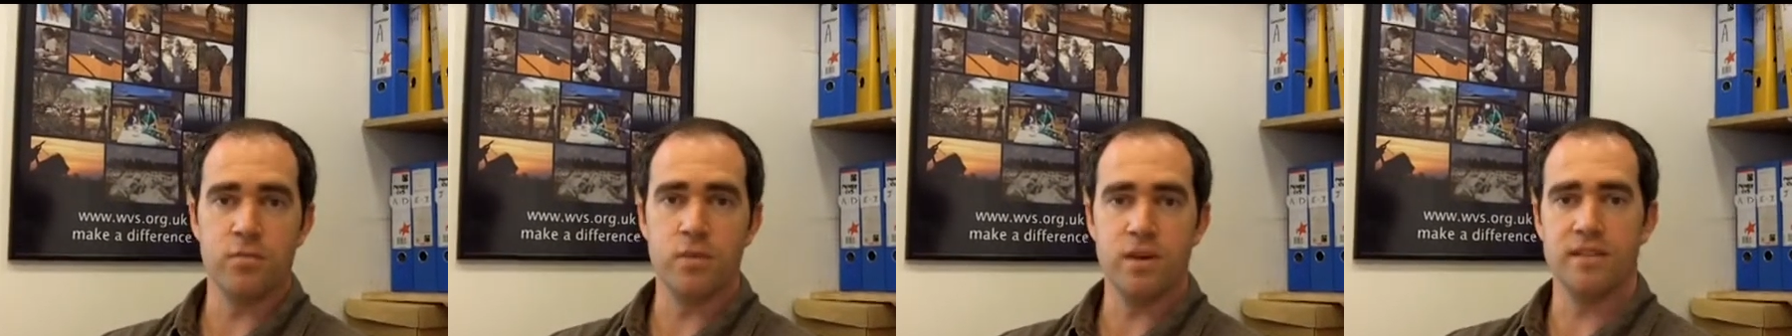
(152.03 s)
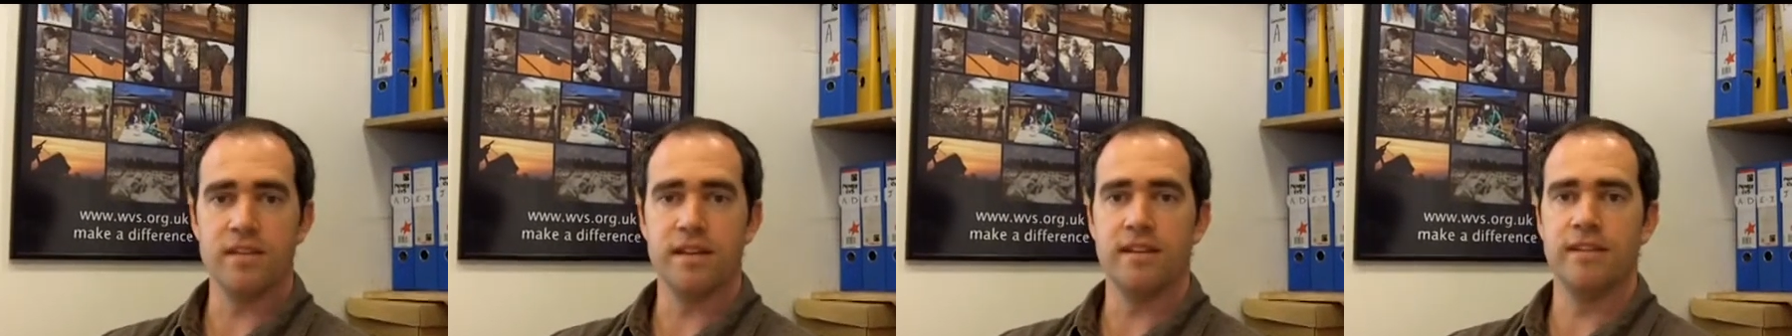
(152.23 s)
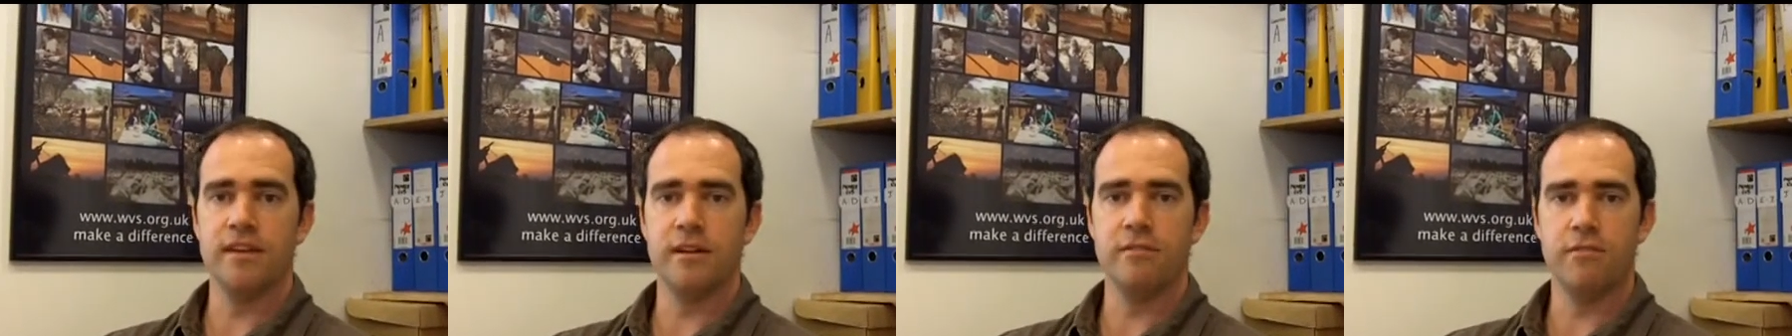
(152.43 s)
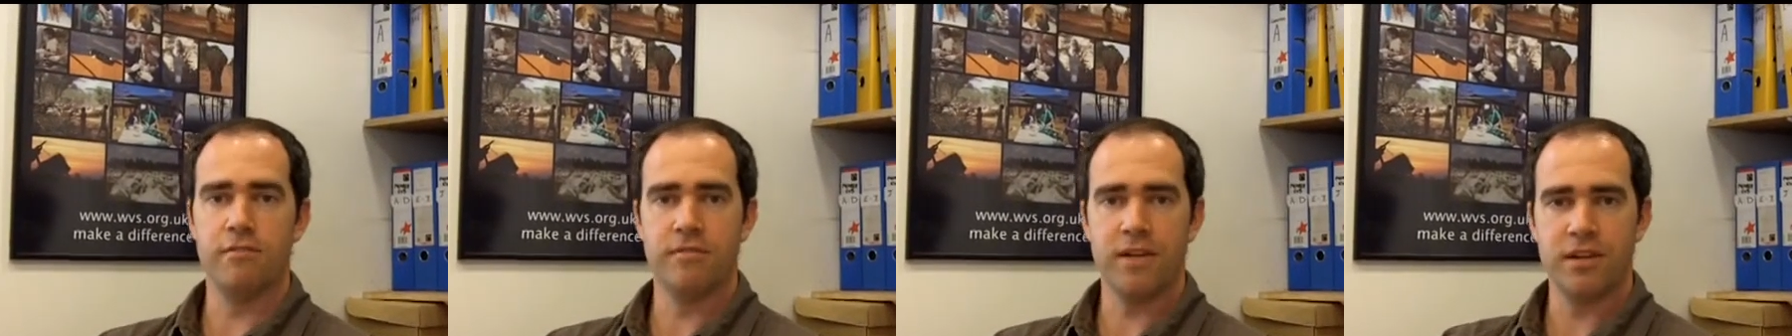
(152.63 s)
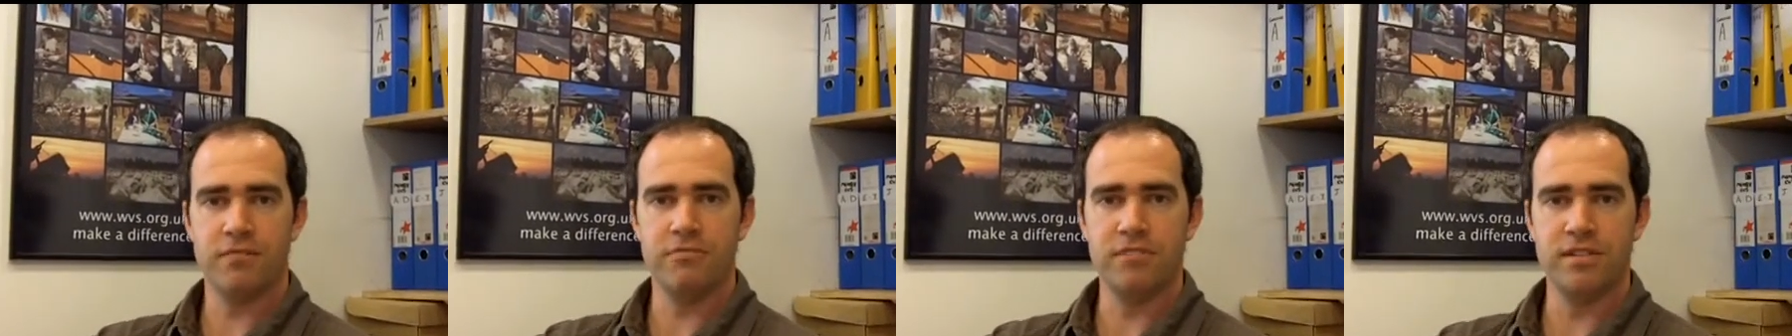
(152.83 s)
we send over a
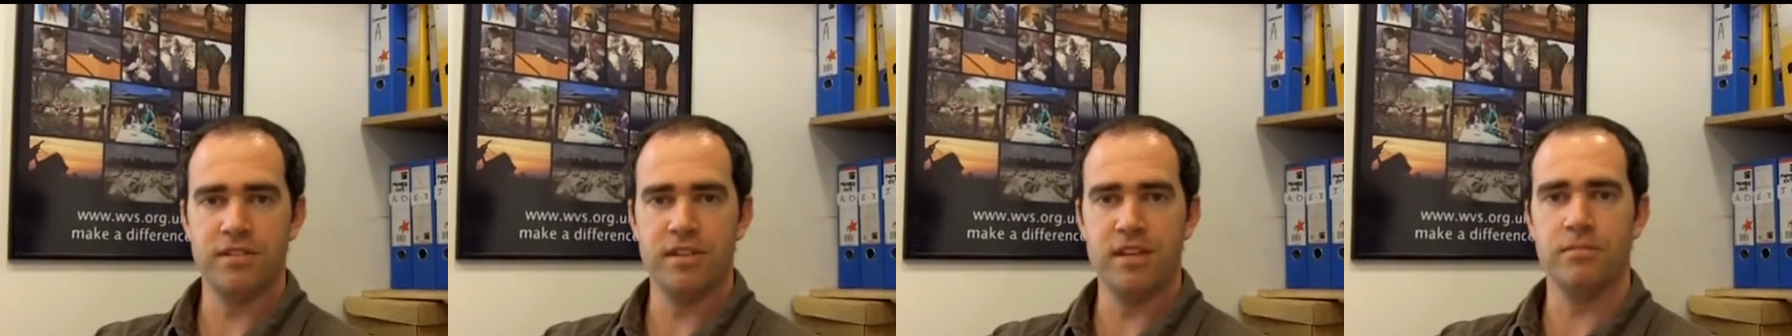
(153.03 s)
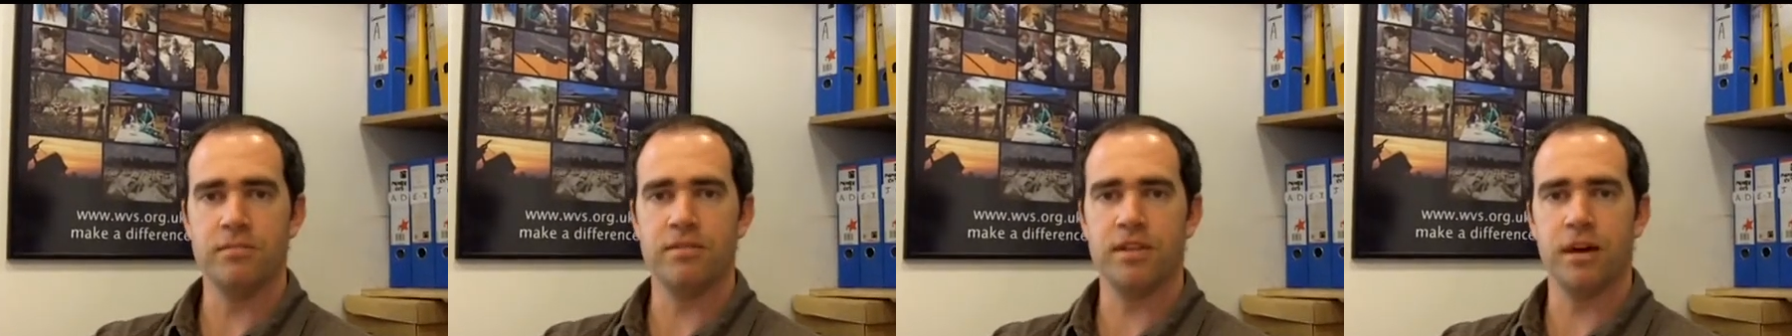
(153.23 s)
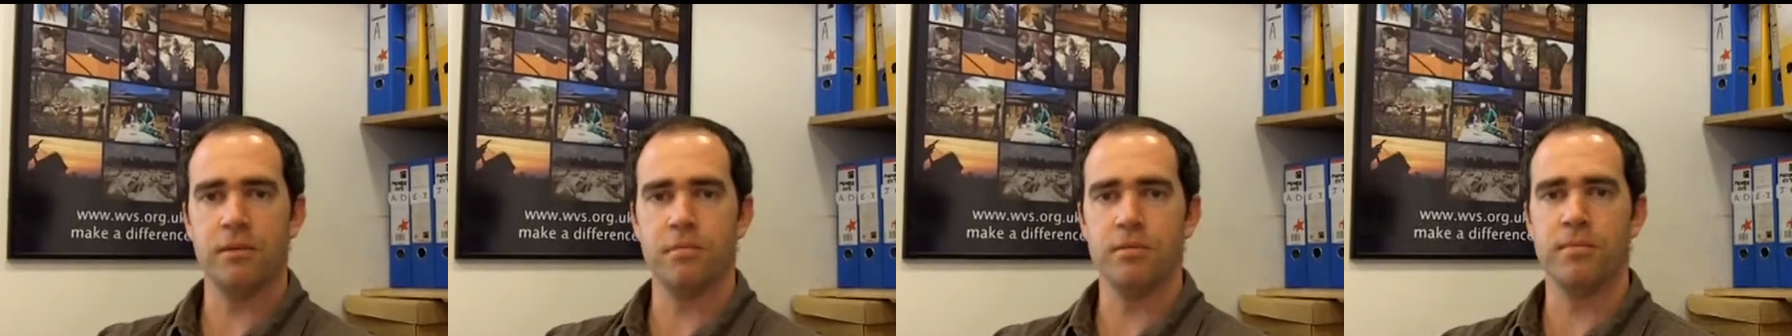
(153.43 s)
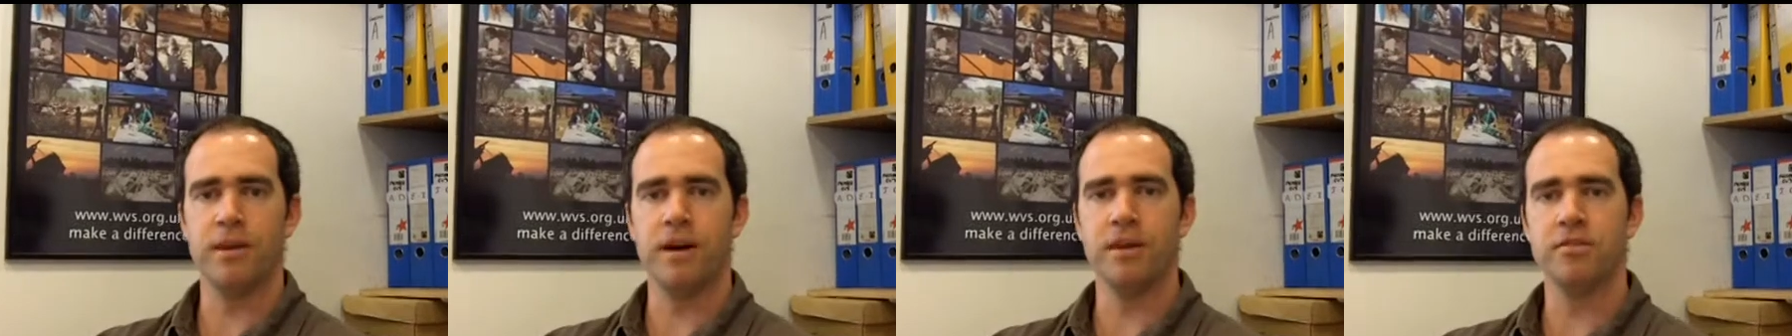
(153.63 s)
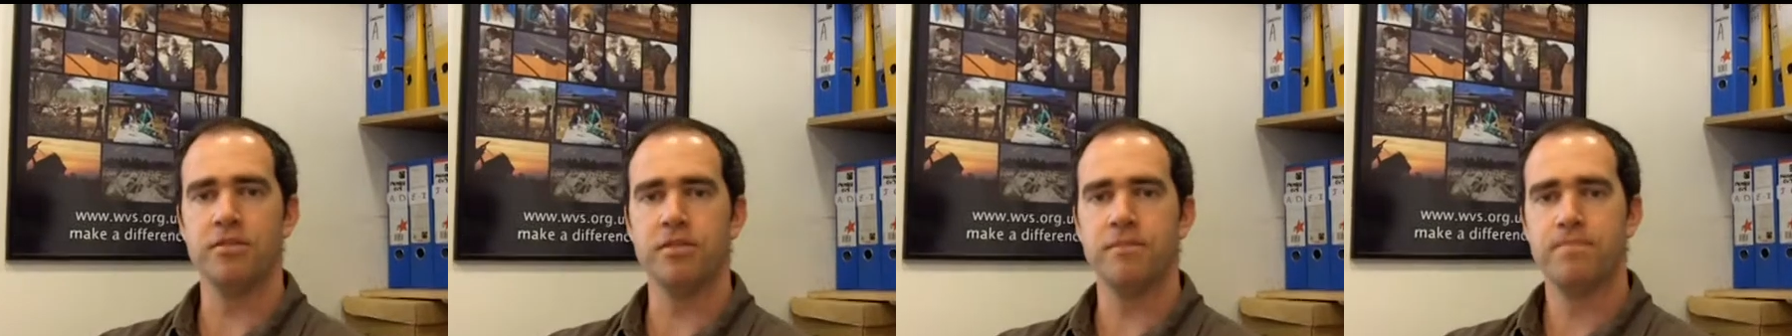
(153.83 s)
veterinary team to help them
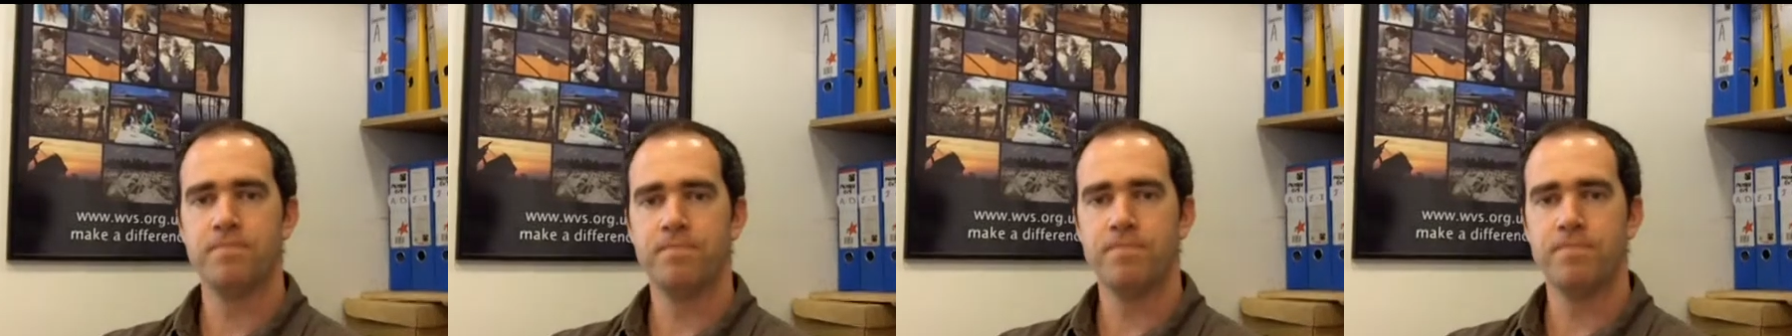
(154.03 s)
out.